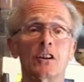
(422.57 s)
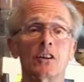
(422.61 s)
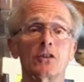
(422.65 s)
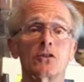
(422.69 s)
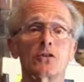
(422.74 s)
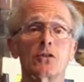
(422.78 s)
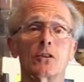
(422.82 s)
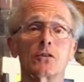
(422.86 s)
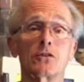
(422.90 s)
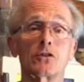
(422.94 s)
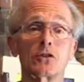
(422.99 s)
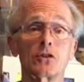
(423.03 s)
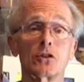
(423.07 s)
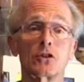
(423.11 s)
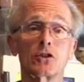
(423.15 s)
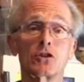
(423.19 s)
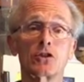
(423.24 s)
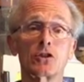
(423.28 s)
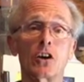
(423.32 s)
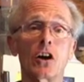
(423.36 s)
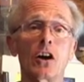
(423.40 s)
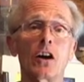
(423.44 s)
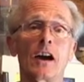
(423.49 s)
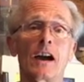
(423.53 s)
So it's the
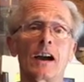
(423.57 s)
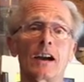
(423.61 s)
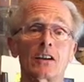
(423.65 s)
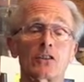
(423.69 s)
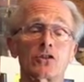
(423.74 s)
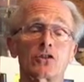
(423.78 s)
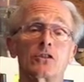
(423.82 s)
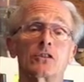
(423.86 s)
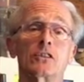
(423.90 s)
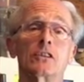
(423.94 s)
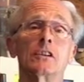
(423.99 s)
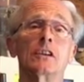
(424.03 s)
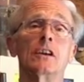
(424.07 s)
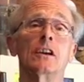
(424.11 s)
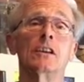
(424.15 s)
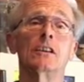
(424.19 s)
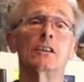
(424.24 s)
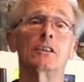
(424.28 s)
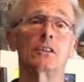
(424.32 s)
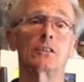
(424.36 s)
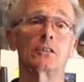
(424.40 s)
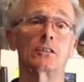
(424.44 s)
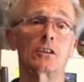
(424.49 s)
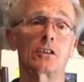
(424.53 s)
saw action
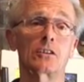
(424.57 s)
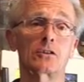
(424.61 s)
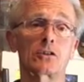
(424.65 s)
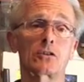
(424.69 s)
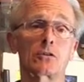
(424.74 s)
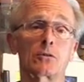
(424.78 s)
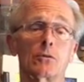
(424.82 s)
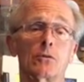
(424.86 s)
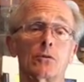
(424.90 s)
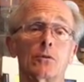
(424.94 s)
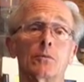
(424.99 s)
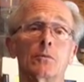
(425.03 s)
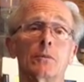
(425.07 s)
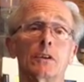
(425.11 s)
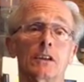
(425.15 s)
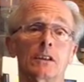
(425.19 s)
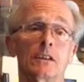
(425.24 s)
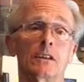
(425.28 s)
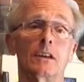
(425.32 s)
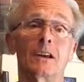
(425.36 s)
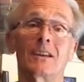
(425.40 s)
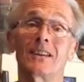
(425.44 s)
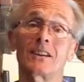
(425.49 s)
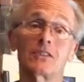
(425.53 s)
that cuts through the
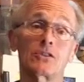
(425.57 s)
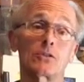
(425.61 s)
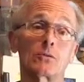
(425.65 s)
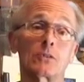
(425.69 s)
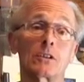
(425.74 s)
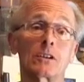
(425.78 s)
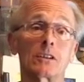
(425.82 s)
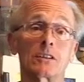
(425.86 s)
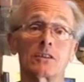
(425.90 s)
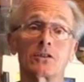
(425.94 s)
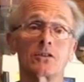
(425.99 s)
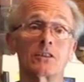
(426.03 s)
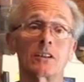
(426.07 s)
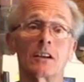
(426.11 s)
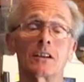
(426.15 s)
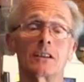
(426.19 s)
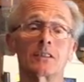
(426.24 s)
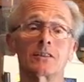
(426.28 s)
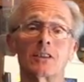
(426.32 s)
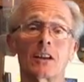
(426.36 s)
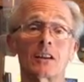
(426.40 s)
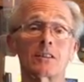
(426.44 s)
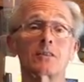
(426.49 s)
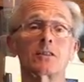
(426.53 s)
meat. And that's what it is.
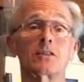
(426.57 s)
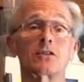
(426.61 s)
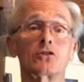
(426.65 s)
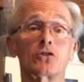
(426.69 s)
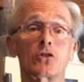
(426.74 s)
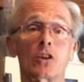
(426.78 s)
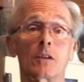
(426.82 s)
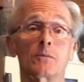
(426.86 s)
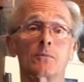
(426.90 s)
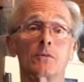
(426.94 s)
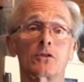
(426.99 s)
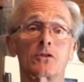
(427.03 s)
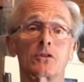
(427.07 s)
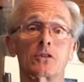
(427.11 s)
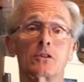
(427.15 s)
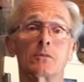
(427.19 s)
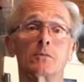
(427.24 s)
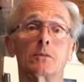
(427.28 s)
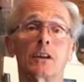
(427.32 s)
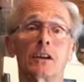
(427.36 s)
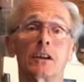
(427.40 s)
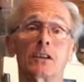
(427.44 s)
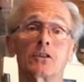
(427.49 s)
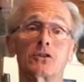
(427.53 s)
It's not the sharpness of the
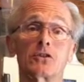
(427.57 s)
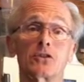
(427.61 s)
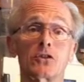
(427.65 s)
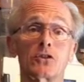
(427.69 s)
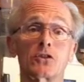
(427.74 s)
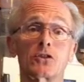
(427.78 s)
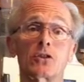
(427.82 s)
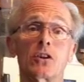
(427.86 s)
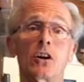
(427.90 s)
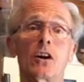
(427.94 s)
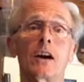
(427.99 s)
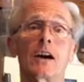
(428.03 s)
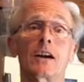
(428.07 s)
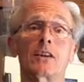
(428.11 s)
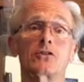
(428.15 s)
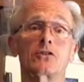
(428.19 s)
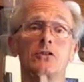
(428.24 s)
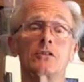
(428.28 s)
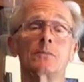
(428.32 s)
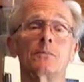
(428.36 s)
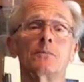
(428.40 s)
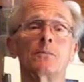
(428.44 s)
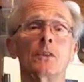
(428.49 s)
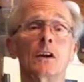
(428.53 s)
blade, it's the saw
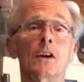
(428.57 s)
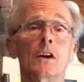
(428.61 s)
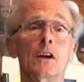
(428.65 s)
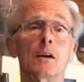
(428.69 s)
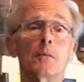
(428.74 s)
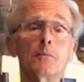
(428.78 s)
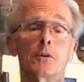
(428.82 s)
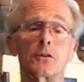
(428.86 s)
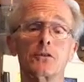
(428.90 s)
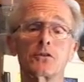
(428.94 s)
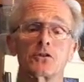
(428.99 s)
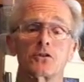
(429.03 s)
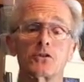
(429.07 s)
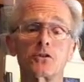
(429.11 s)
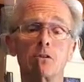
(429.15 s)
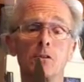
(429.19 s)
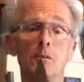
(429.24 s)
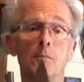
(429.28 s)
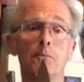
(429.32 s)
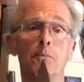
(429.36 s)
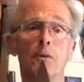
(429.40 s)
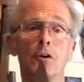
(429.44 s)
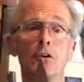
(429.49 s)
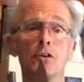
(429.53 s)
action. But there's little
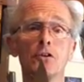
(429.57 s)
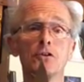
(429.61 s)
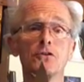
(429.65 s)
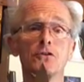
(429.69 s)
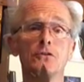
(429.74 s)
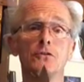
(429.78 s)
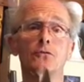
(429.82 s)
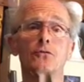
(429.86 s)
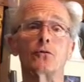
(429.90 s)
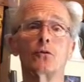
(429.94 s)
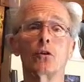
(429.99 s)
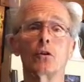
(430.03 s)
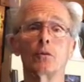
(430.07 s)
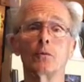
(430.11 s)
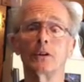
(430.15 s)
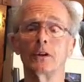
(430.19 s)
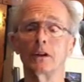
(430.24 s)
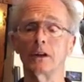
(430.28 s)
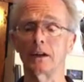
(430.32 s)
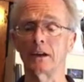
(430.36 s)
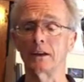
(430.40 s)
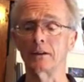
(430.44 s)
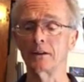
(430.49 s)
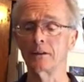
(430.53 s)
burrs that form in
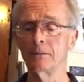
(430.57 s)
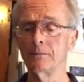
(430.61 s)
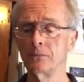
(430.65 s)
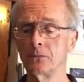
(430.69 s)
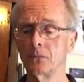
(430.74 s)
the end.